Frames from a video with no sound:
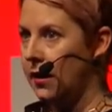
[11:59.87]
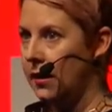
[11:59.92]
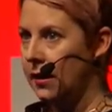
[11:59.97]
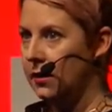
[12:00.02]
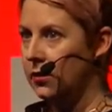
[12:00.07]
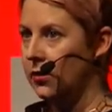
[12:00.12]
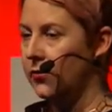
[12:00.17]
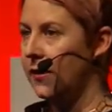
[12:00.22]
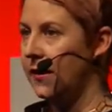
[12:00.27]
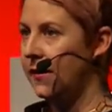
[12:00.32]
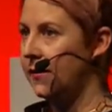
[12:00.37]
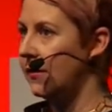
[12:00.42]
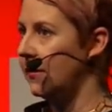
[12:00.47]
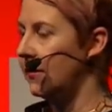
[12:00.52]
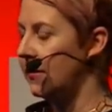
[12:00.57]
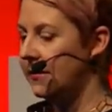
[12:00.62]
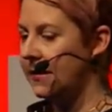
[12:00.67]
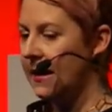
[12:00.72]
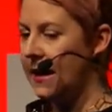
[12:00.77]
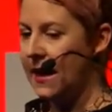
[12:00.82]

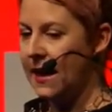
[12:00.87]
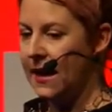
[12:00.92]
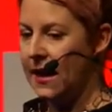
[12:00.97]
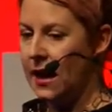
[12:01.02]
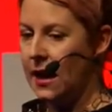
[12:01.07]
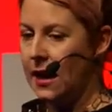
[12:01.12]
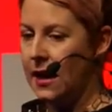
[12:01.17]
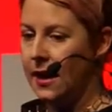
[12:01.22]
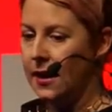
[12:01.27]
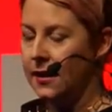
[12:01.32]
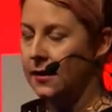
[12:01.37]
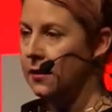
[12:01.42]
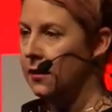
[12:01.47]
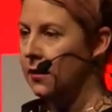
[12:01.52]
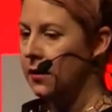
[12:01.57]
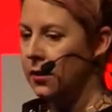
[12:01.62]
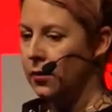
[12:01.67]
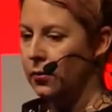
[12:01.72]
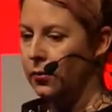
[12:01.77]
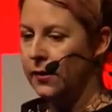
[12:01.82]
interfaces to AI,
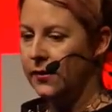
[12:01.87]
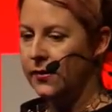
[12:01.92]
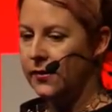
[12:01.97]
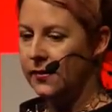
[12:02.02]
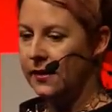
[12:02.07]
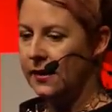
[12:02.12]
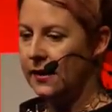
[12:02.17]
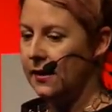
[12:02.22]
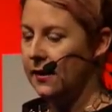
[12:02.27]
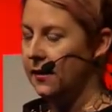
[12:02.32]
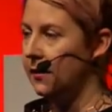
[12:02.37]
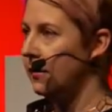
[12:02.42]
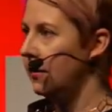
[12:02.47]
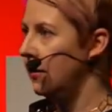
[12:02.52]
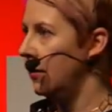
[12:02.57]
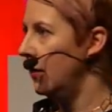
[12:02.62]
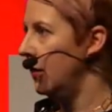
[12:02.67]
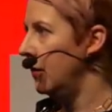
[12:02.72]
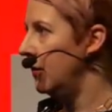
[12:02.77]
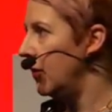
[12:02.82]
we see
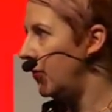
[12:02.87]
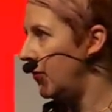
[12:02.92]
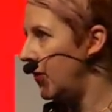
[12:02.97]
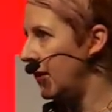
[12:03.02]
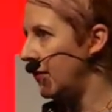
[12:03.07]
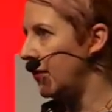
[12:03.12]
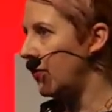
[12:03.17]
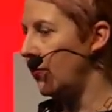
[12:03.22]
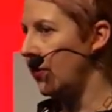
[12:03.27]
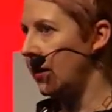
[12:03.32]
defense